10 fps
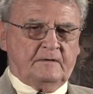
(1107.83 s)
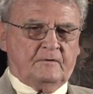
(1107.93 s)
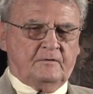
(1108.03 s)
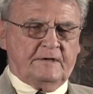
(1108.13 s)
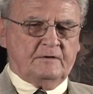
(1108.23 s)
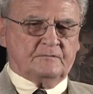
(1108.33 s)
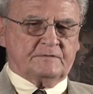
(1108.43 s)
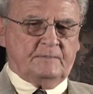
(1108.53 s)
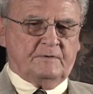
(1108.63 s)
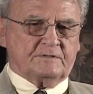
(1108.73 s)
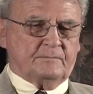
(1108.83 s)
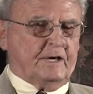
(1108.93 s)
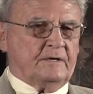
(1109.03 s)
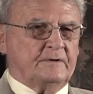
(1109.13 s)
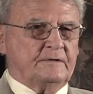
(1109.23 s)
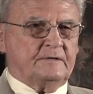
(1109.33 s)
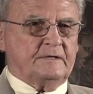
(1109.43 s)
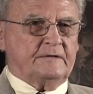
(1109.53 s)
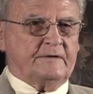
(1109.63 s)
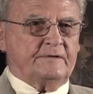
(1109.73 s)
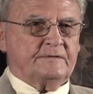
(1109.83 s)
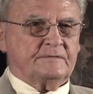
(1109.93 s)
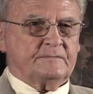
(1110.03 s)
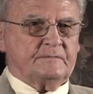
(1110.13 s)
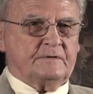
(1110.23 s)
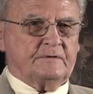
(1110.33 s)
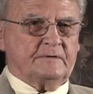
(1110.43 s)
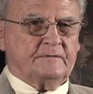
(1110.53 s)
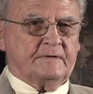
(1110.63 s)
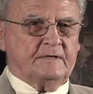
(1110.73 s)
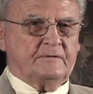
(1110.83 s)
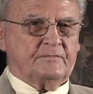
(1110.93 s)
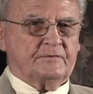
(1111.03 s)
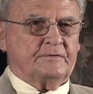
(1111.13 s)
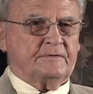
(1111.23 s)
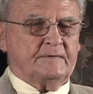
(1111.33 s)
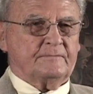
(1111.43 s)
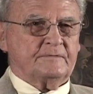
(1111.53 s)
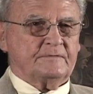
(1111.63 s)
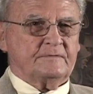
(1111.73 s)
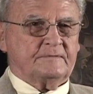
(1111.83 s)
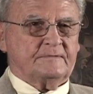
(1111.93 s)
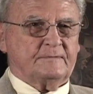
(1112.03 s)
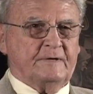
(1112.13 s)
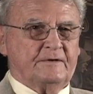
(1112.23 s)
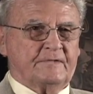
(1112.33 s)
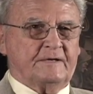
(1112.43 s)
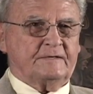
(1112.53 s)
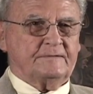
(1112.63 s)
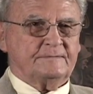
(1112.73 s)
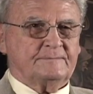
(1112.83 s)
Oh, they don't say much about it. Uh, they just, you know, they, they live through it, and that's the main thing.